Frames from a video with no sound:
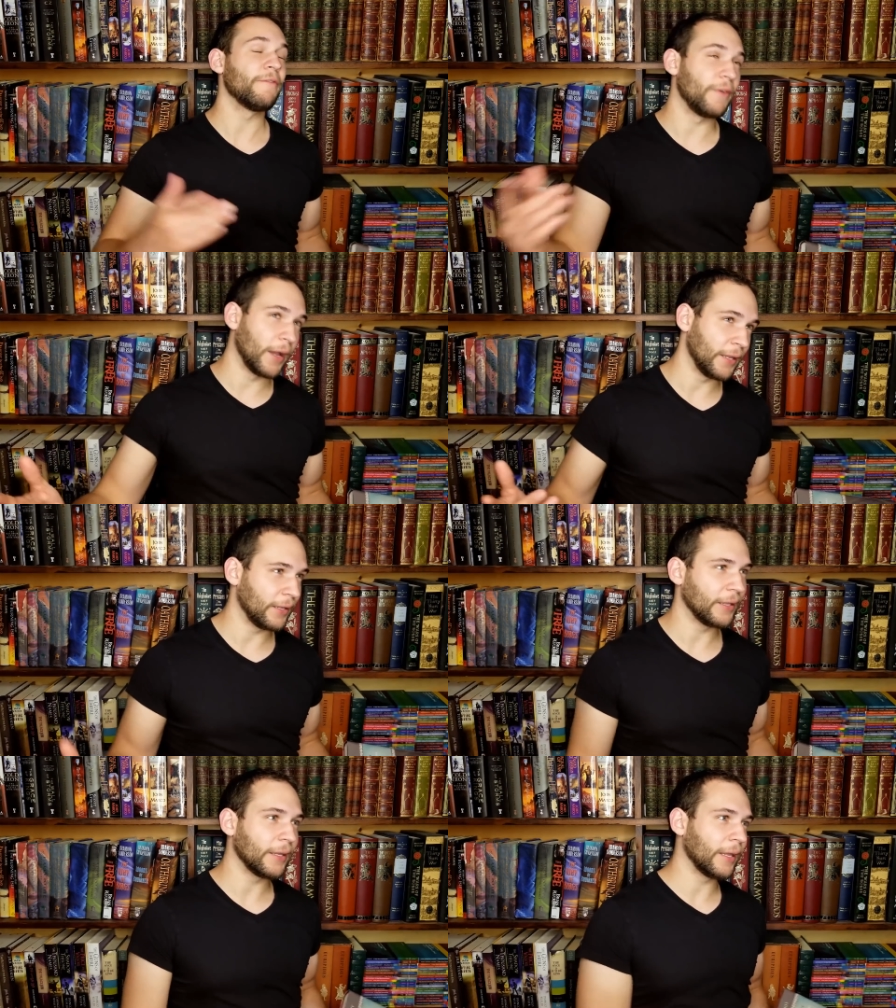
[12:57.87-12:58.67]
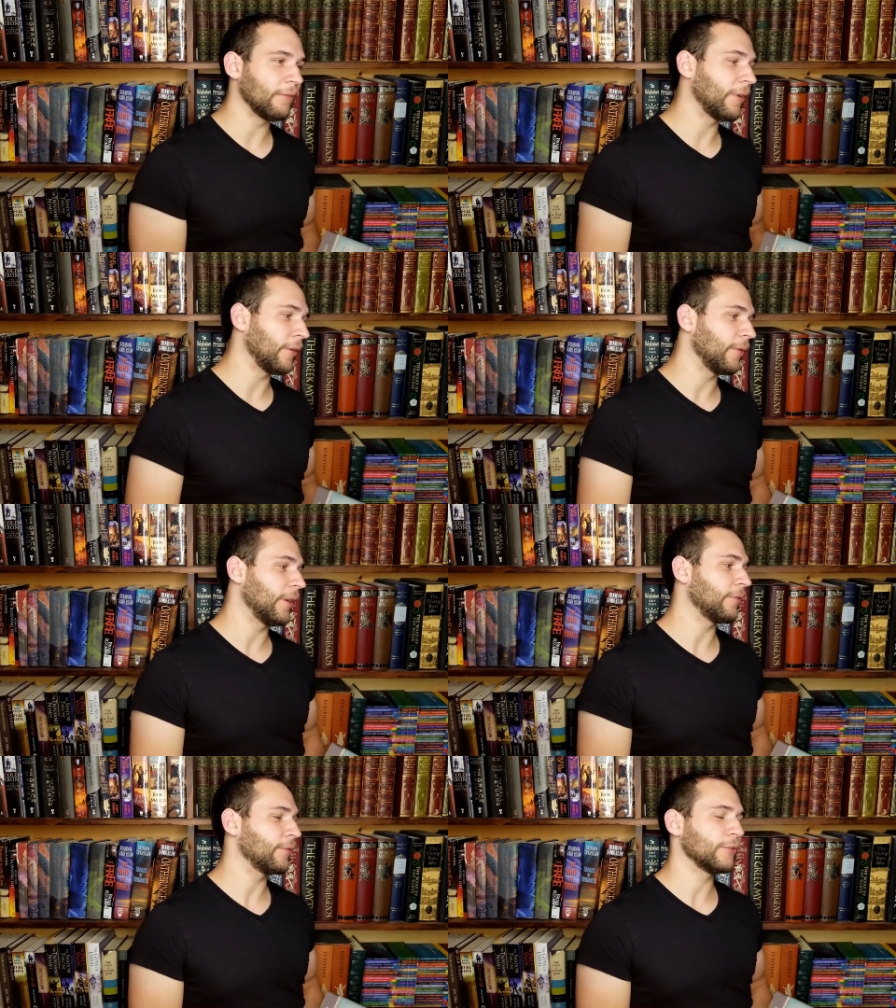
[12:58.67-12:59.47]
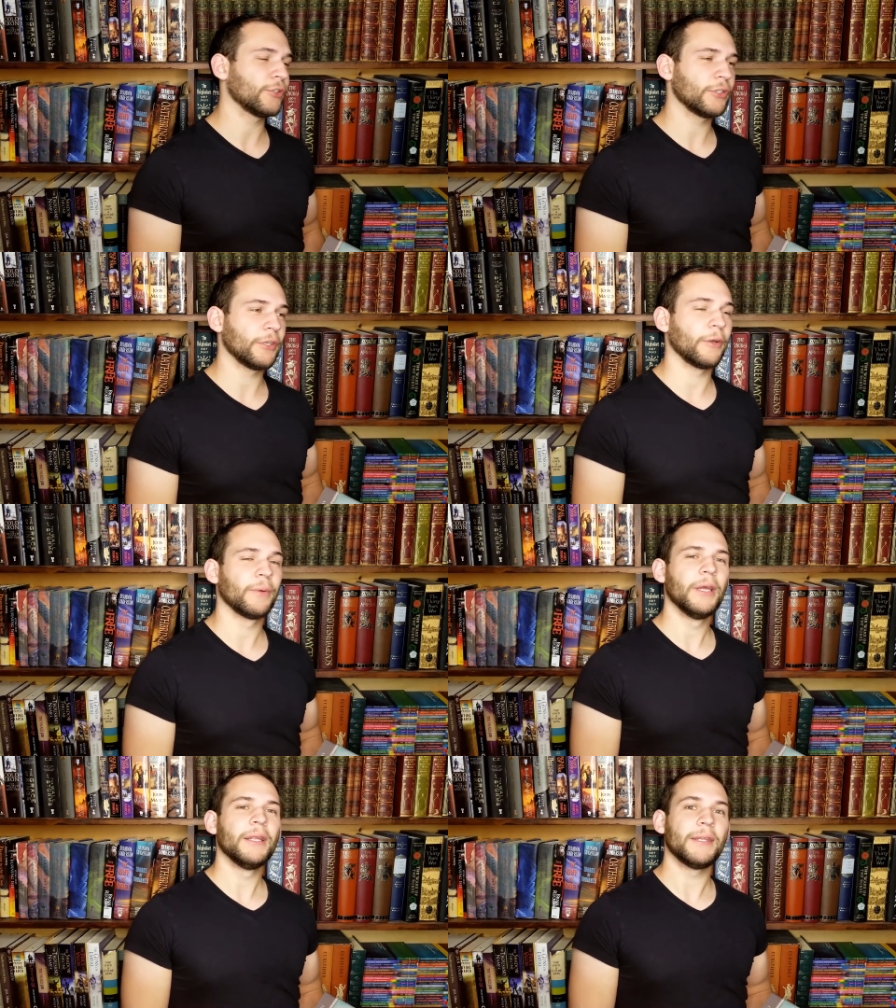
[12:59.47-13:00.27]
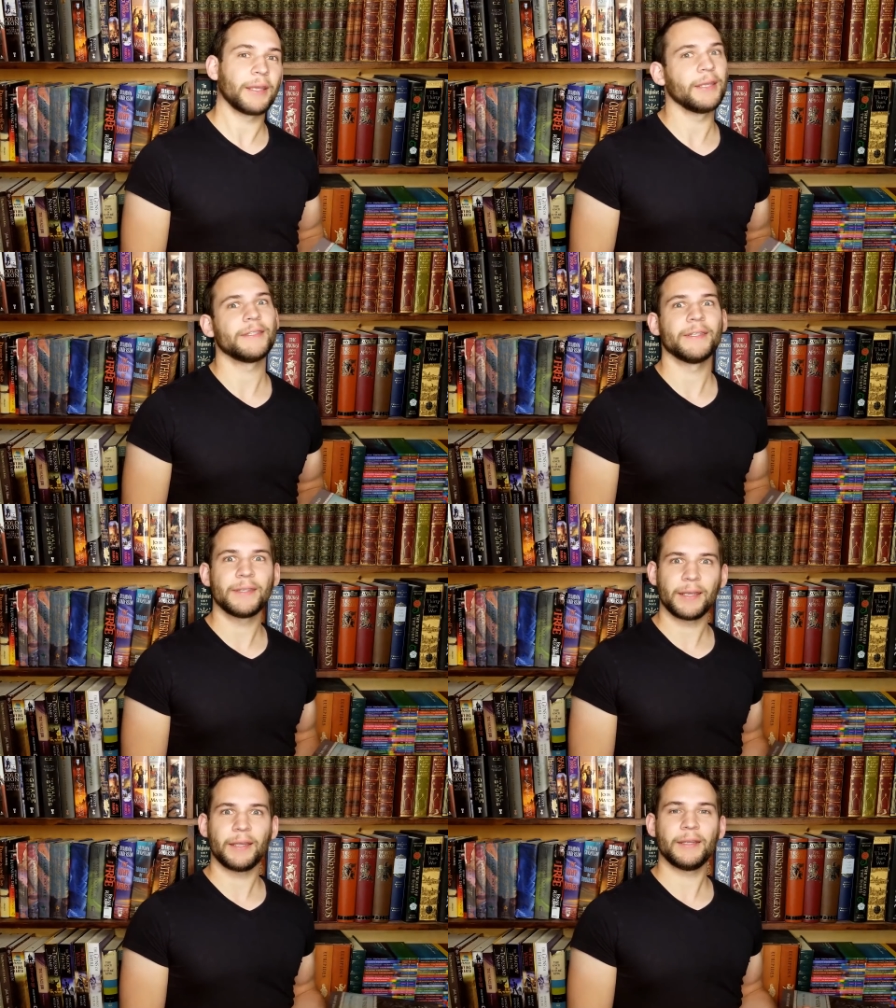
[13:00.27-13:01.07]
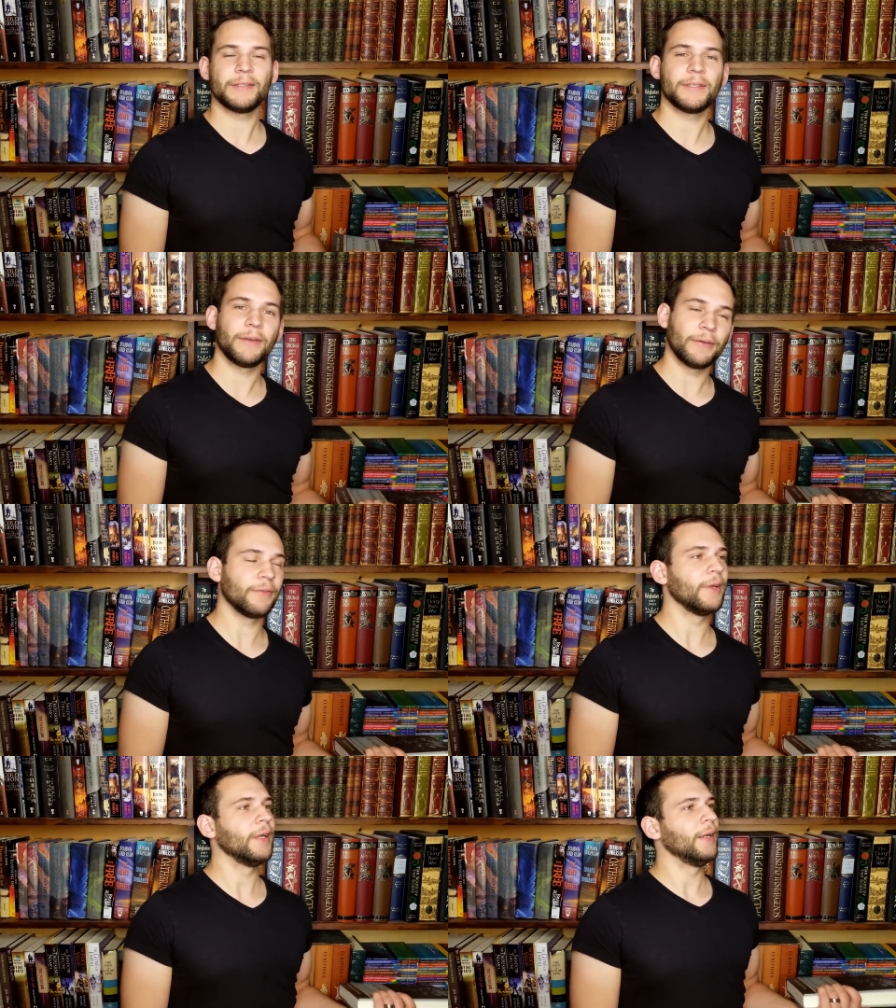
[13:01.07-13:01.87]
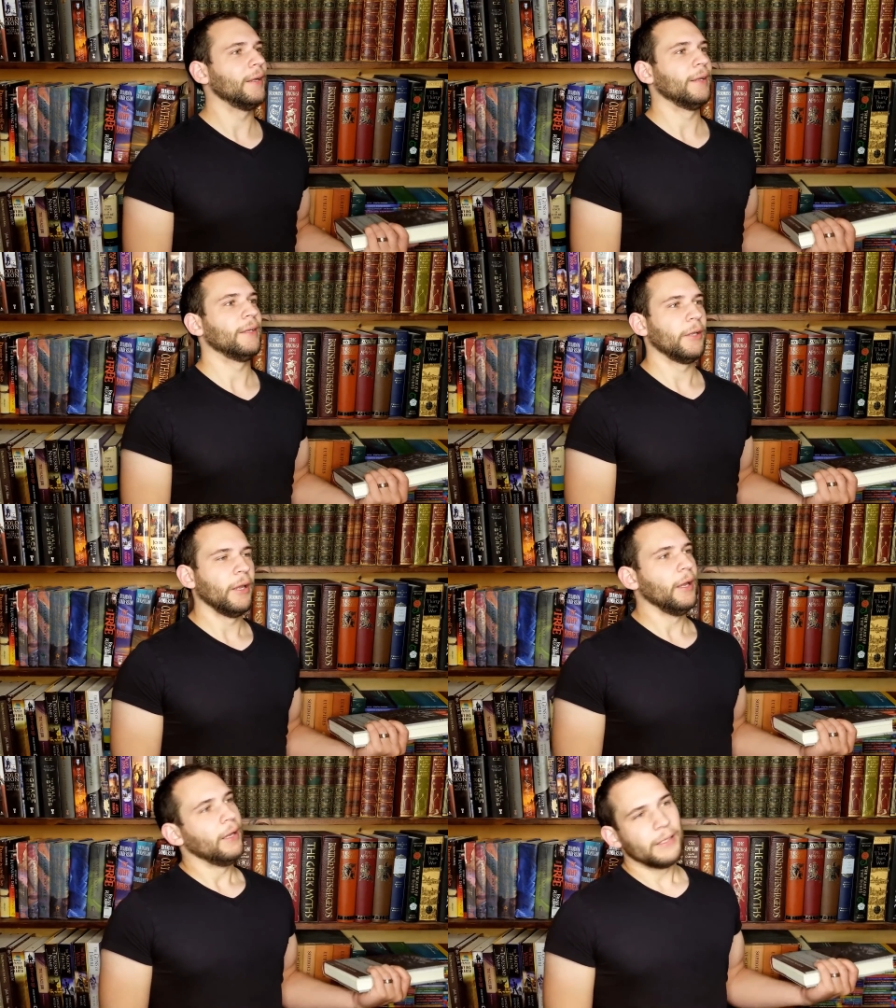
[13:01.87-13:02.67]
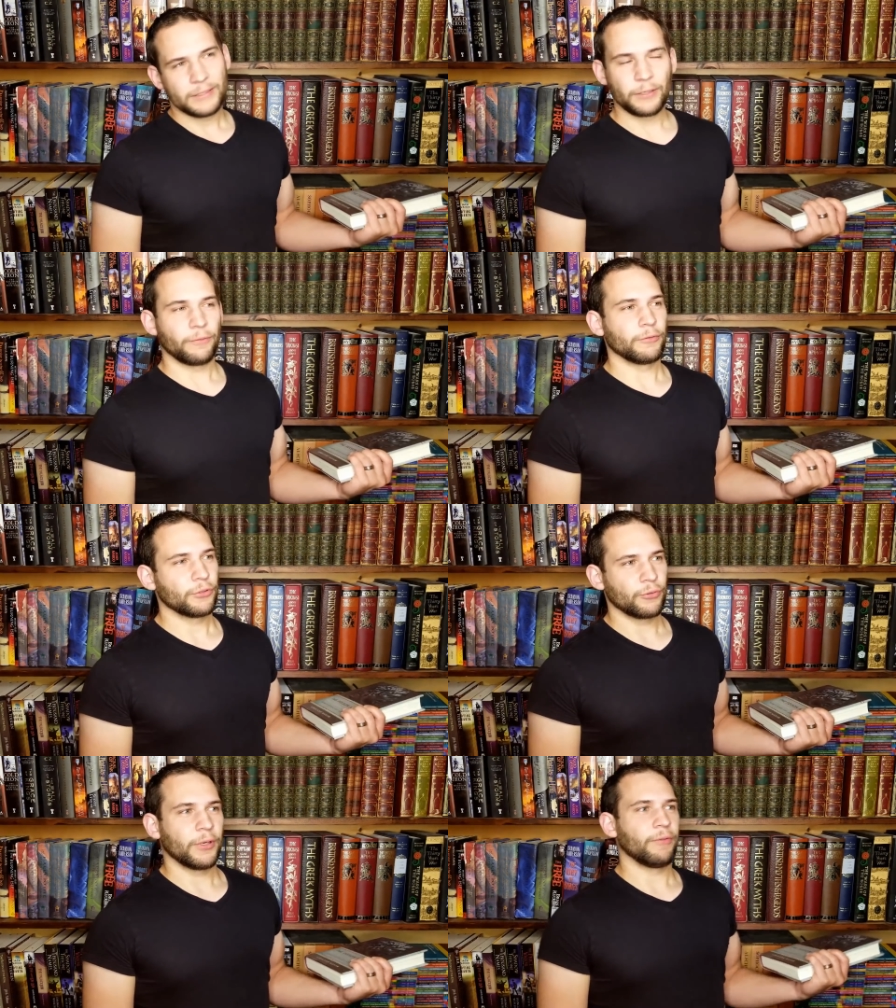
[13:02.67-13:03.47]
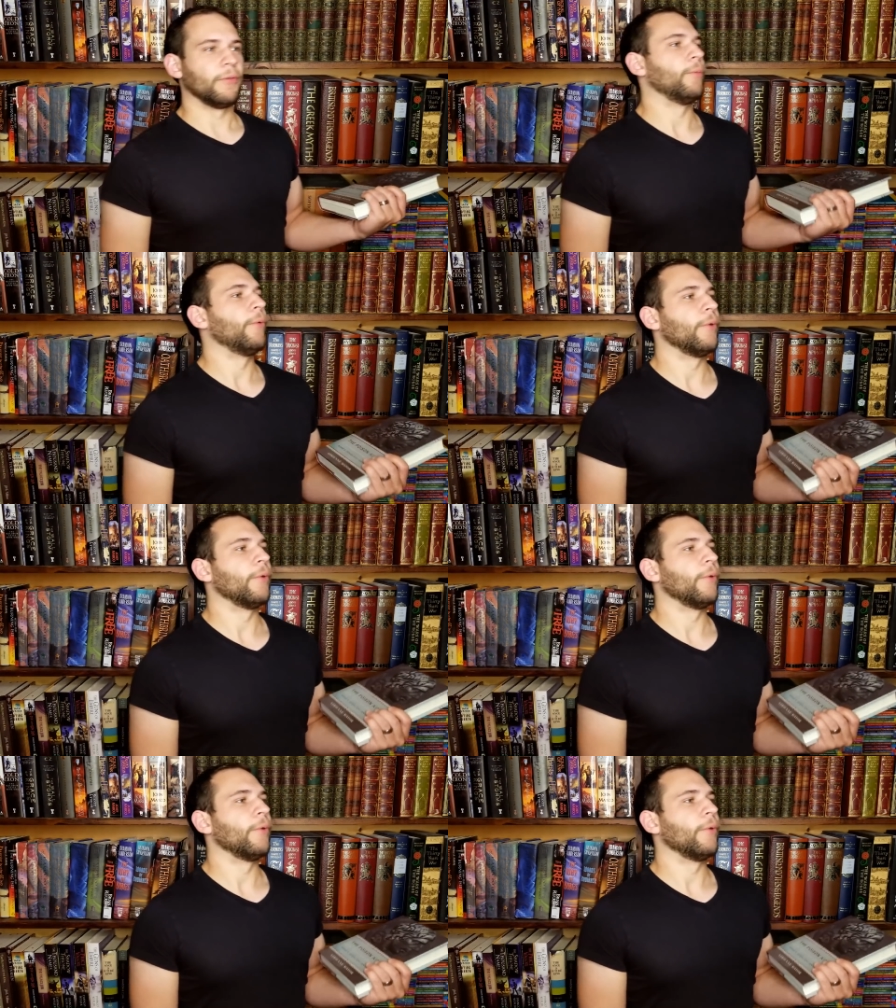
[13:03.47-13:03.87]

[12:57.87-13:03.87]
finally gave out after just, you know, decades and decades of civil strife and